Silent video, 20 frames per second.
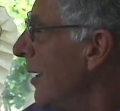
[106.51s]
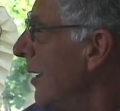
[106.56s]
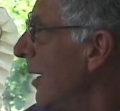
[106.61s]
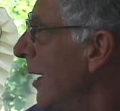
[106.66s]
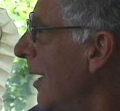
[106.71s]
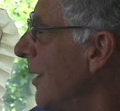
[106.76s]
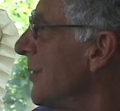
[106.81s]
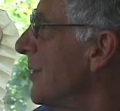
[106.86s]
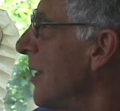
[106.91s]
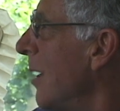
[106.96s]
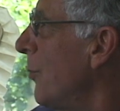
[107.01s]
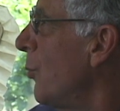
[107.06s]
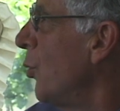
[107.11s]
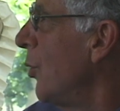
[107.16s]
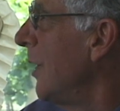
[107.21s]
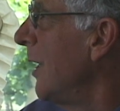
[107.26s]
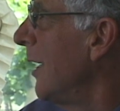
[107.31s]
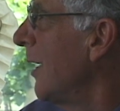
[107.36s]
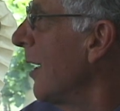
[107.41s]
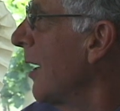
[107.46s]
ends up
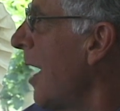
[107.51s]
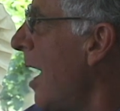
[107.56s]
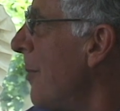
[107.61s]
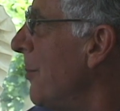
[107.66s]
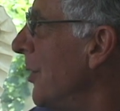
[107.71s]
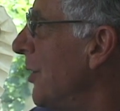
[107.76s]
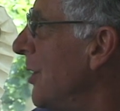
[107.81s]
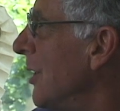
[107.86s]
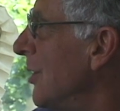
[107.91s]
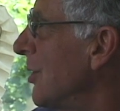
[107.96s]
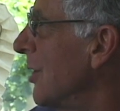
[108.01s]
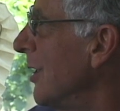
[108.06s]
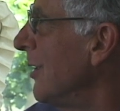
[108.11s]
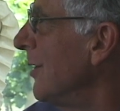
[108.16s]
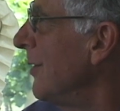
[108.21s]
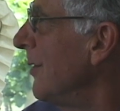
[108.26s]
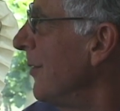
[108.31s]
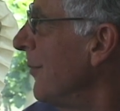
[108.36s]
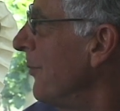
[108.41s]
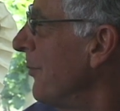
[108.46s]
winning a
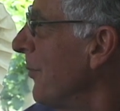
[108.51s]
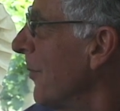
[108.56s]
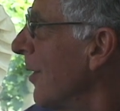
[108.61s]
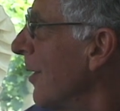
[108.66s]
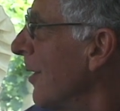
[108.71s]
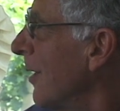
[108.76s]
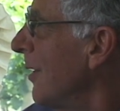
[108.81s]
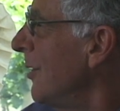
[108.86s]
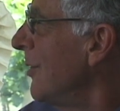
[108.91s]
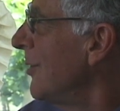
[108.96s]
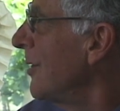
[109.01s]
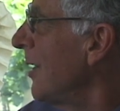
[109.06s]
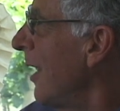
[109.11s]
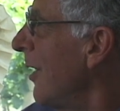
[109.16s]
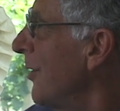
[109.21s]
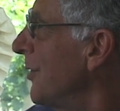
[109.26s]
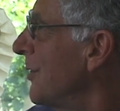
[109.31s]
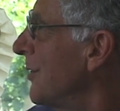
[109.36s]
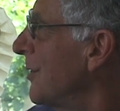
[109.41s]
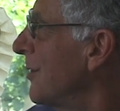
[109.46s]
competition. Can you
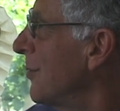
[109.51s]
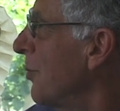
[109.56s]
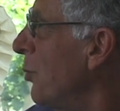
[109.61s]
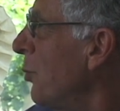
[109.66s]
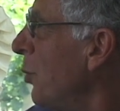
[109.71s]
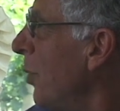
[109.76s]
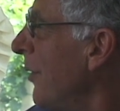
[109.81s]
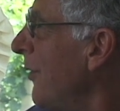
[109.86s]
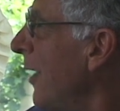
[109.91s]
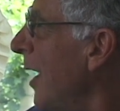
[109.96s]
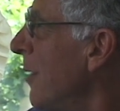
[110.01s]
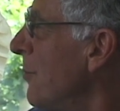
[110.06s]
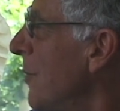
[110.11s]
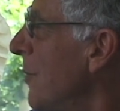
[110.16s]
tell us what that